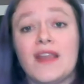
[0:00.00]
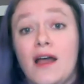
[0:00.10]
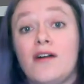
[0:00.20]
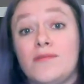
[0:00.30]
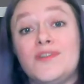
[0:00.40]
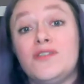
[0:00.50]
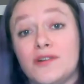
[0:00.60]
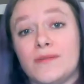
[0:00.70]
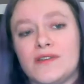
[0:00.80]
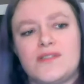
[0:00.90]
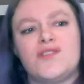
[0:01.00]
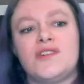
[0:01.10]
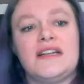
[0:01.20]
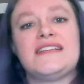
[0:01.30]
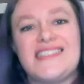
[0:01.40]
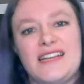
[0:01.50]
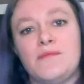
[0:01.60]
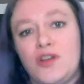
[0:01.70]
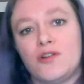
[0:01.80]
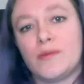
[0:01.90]
are monogamous, or at least in
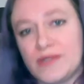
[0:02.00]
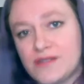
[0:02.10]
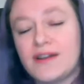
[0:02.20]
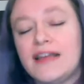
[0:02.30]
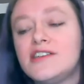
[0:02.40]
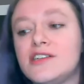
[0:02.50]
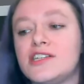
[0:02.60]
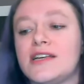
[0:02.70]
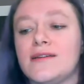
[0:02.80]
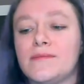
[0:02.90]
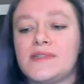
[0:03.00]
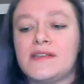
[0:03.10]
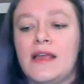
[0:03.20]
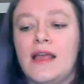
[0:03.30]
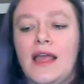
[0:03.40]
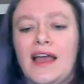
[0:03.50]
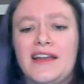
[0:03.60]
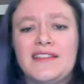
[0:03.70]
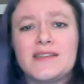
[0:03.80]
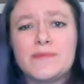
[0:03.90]
monogamous relationships,
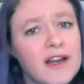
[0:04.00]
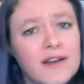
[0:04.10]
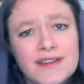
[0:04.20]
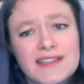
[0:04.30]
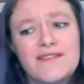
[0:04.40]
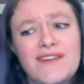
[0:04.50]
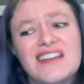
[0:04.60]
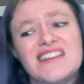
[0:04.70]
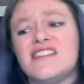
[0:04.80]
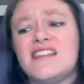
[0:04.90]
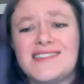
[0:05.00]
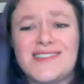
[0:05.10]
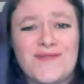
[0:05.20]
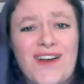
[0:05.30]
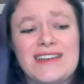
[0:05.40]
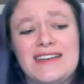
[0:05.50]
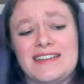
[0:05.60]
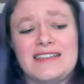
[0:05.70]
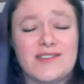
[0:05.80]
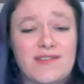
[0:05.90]
and that's perfectly valid, and that's fine, and
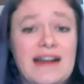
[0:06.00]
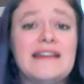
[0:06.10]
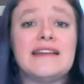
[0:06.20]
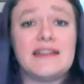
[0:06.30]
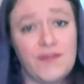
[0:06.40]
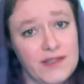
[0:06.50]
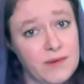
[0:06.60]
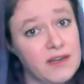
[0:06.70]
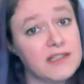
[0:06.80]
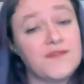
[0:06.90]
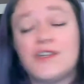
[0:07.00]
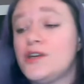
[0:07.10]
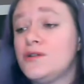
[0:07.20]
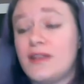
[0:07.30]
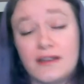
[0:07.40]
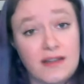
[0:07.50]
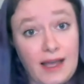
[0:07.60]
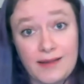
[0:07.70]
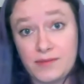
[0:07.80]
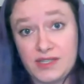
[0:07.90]
it's great, and if it works for you, then
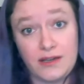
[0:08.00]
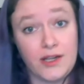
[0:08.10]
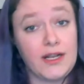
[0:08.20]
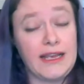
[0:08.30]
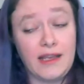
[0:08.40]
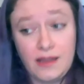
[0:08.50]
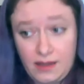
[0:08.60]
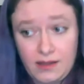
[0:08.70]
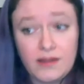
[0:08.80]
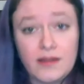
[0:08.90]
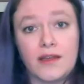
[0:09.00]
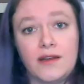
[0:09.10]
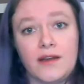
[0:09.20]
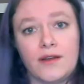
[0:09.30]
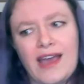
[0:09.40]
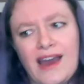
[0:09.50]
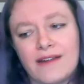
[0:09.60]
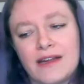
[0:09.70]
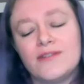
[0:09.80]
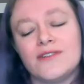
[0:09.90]
absolutely,
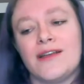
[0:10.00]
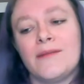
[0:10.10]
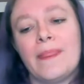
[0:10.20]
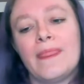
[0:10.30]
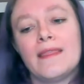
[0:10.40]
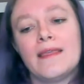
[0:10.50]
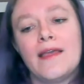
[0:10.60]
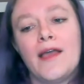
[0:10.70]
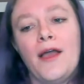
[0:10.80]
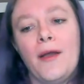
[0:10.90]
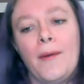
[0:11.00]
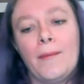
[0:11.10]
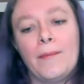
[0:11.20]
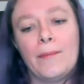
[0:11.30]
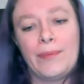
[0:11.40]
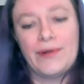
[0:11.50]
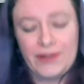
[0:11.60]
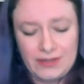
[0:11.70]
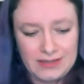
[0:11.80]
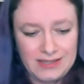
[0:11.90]
carry on.
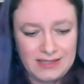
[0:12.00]
But